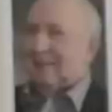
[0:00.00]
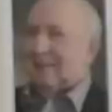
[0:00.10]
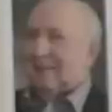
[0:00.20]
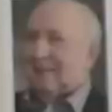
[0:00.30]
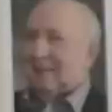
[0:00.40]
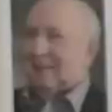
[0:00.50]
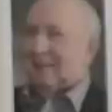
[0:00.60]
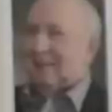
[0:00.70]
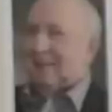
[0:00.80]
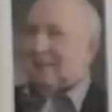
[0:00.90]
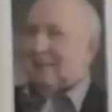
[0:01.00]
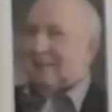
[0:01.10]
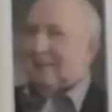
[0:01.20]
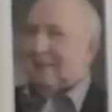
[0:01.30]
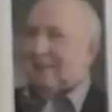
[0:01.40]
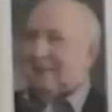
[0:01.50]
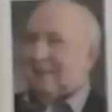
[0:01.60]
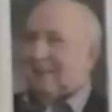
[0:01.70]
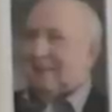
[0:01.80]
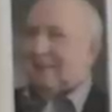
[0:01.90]

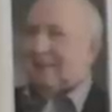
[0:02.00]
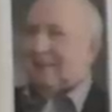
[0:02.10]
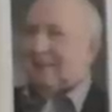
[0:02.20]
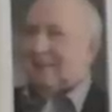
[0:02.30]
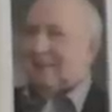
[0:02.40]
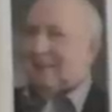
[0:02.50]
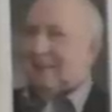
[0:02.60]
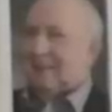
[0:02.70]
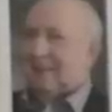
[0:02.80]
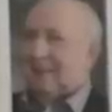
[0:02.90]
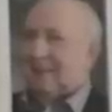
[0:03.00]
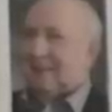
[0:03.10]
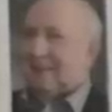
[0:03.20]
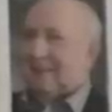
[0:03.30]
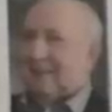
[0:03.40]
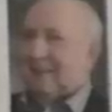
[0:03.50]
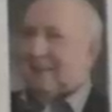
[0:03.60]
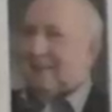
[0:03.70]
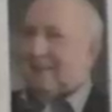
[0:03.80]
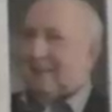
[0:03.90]

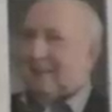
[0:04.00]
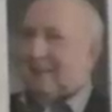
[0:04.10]
(silent)